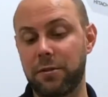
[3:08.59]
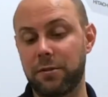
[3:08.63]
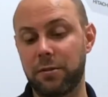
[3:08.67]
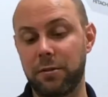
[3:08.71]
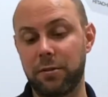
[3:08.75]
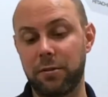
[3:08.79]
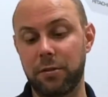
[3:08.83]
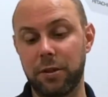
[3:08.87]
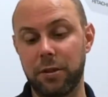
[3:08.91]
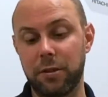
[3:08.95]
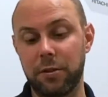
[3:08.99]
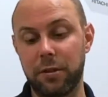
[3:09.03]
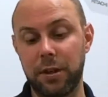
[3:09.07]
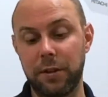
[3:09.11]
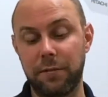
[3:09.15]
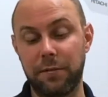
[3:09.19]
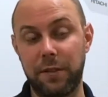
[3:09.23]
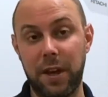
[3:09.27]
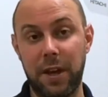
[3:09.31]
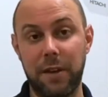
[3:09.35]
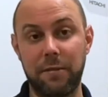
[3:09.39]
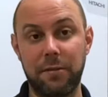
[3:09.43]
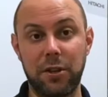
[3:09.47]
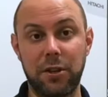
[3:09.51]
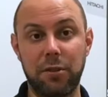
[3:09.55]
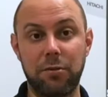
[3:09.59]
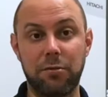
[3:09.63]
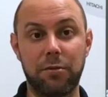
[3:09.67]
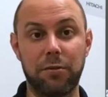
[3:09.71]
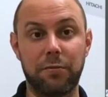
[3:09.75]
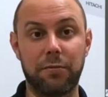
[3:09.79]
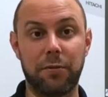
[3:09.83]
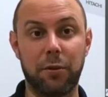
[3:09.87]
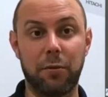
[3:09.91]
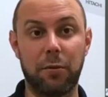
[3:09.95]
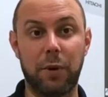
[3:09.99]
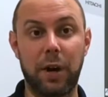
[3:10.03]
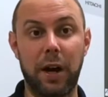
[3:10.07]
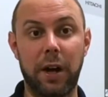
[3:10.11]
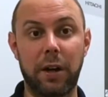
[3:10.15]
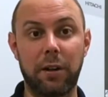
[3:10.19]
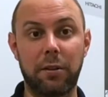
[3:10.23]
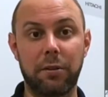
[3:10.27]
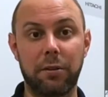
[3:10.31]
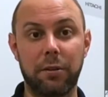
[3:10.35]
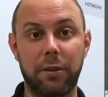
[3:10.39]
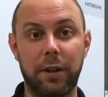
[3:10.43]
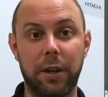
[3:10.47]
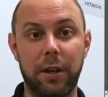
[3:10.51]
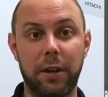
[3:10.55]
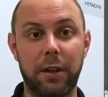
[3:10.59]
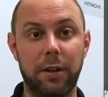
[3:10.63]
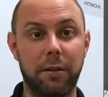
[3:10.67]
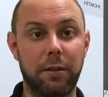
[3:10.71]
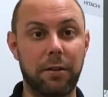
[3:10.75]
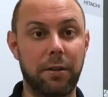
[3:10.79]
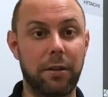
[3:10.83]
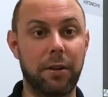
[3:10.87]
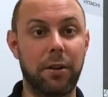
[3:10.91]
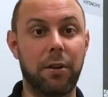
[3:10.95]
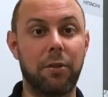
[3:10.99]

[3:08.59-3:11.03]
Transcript: So if they haven't used it for a while, or they